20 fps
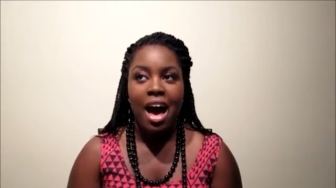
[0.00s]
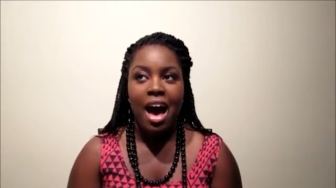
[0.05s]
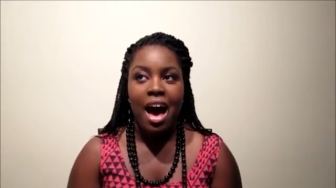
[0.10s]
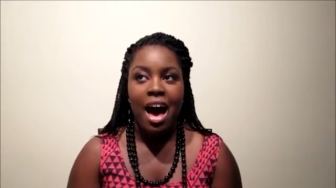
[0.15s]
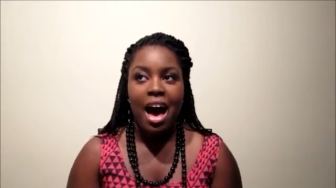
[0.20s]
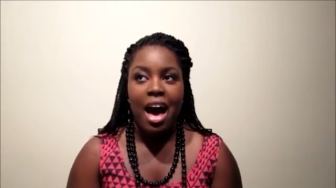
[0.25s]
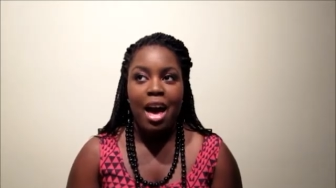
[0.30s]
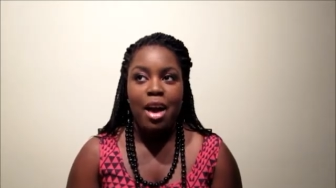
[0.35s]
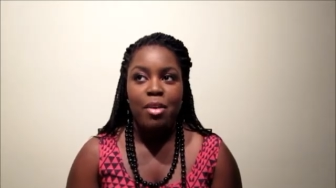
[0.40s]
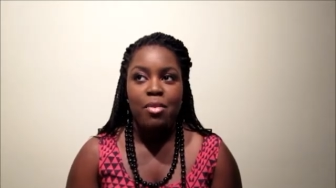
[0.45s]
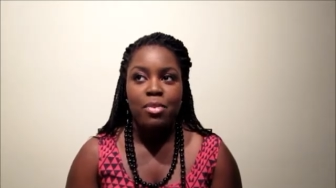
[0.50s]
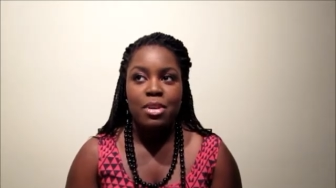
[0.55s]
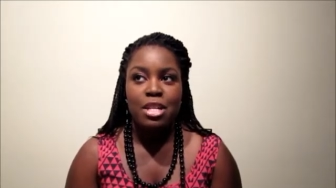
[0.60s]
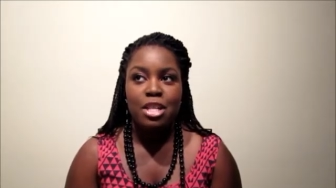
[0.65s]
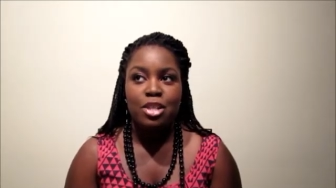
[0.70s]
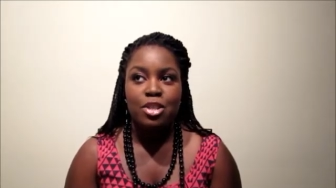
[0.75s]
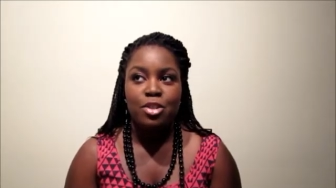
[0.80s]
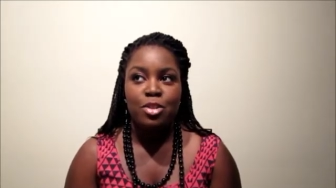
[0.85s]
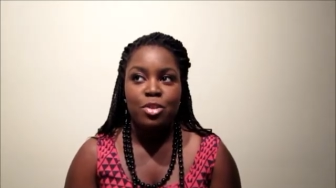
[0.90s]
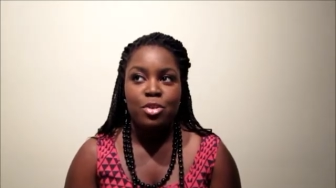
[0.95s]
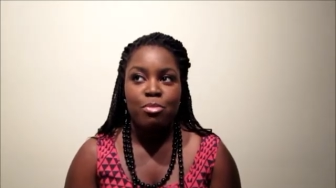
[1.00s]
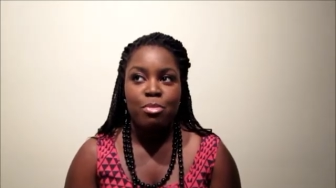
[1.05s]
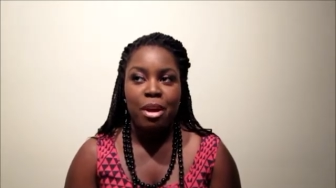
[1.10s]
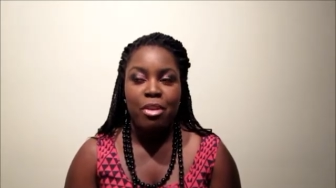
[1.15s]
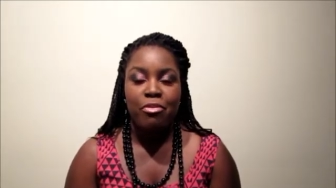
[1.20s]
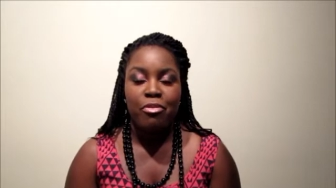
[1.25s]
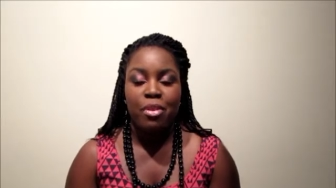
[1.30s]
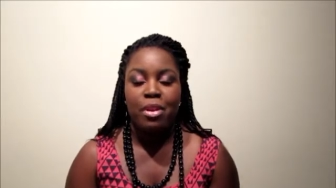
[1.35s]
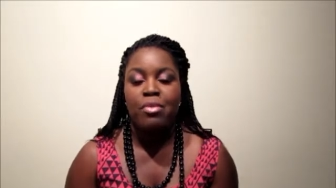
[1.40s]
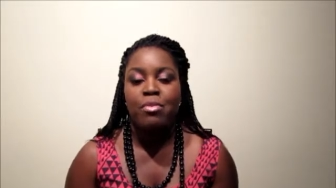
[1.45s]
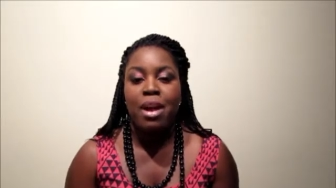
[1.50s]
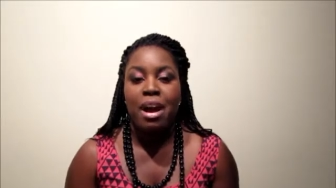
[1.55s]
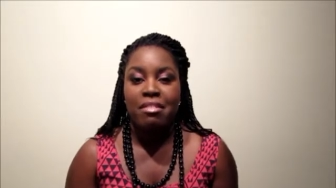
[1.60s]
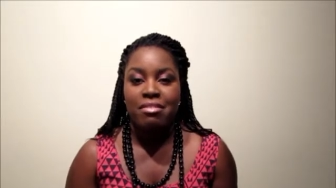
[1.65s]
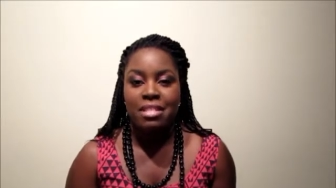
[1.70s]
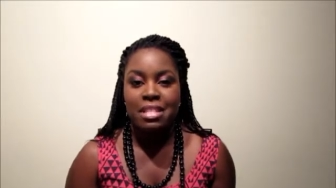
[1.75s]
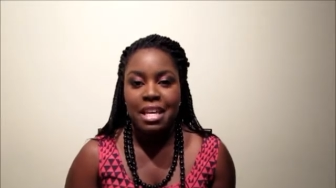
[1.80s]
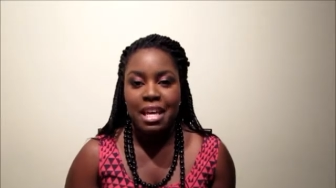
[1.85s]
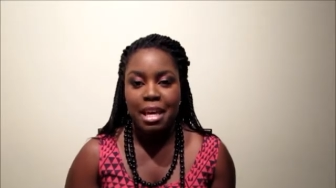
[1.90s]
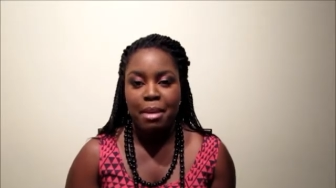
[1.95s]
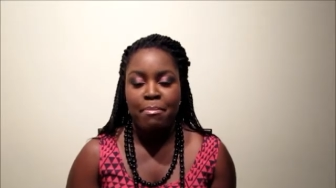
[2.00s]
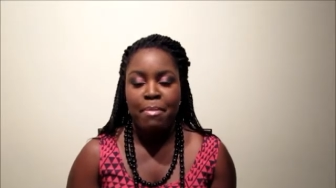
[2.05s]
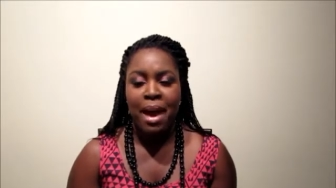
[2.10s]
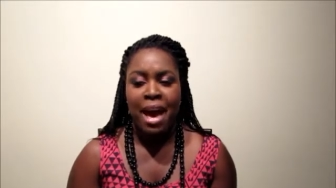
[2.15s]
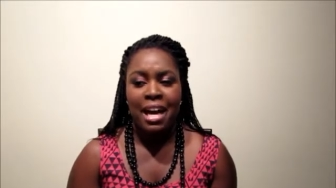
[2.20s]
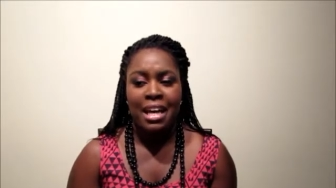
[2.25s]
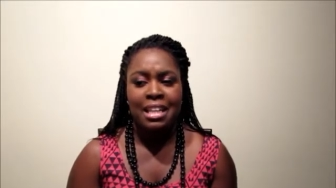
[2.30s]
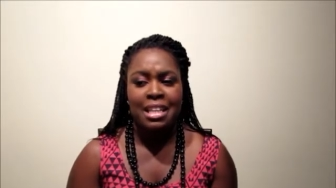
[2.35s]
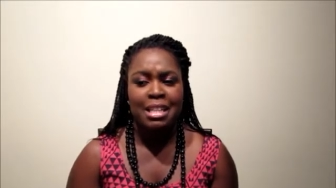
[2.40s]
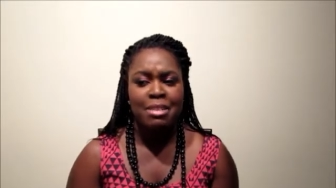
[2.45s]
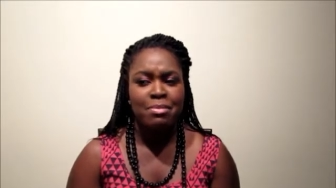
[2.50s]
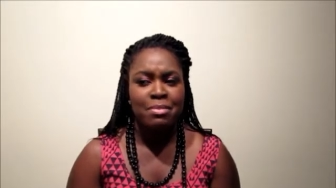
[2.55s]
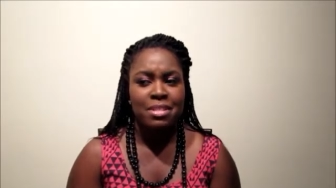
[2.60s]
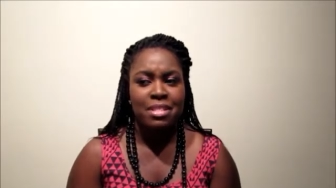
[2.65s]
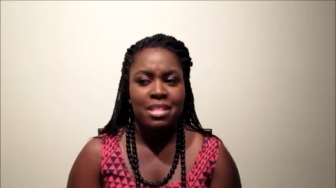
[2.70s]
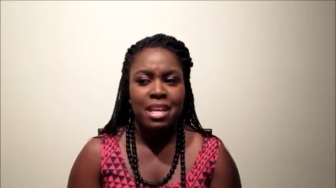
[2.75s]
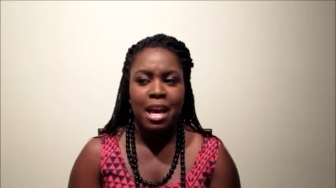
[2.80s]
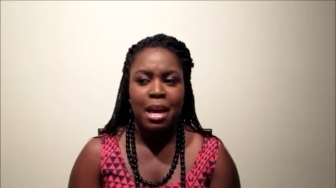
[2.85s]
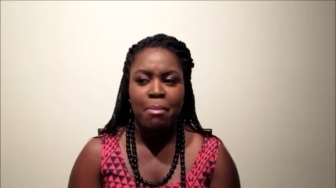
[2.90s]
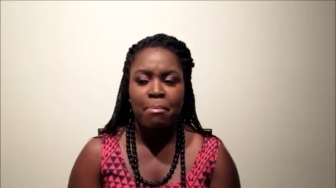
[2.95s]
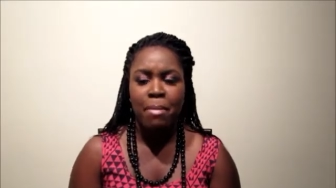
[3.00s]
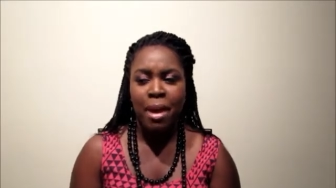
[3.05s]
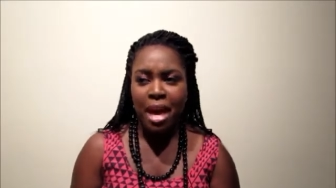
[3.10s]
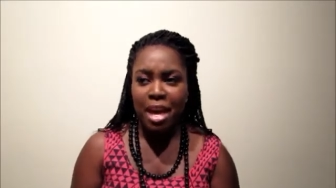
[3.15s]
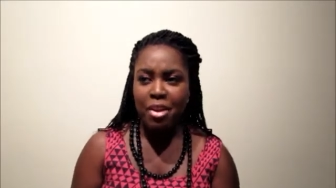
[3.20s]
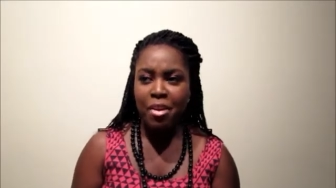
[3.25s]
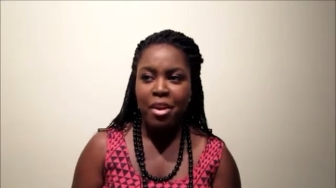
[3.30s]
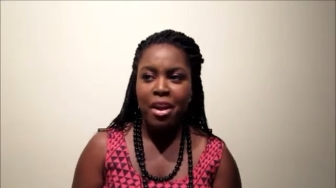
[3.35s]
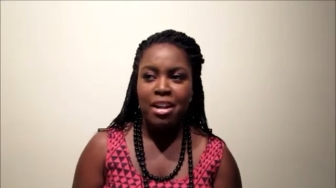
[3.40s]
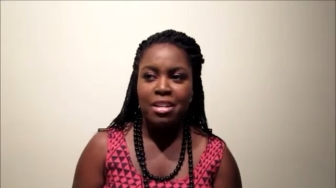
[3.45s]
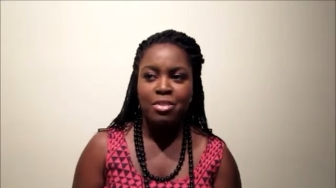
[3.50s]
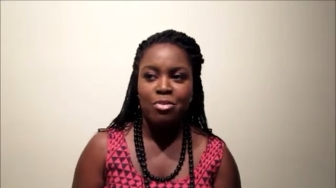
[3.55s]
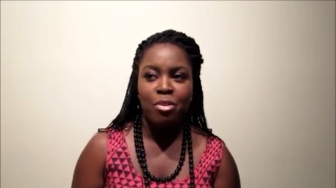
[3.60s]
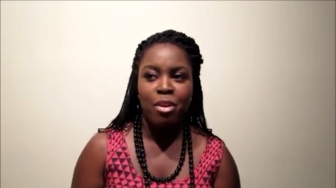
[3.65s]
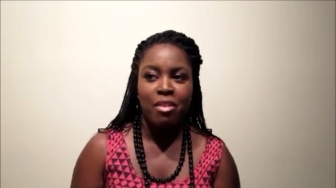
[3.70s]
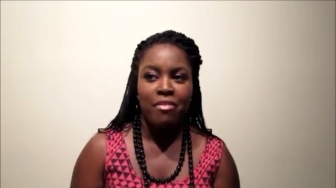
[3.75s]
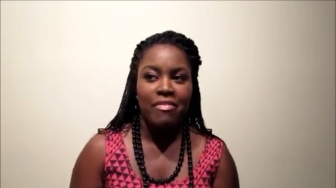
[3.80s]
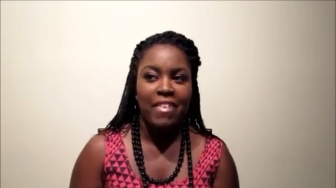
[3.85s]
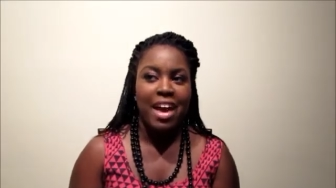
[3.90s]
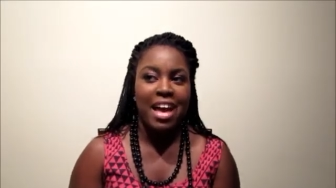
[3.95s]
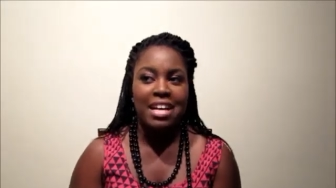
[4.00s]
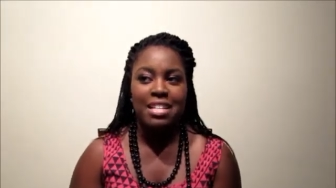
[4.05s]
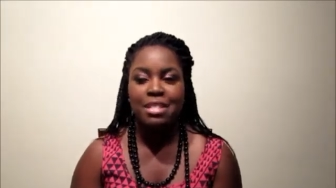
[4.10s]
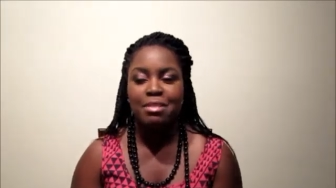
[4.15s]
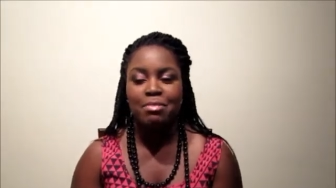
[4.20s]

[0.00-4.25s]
I went to my friend Ralph's kickback, and he was like, man, your hair is growing fast.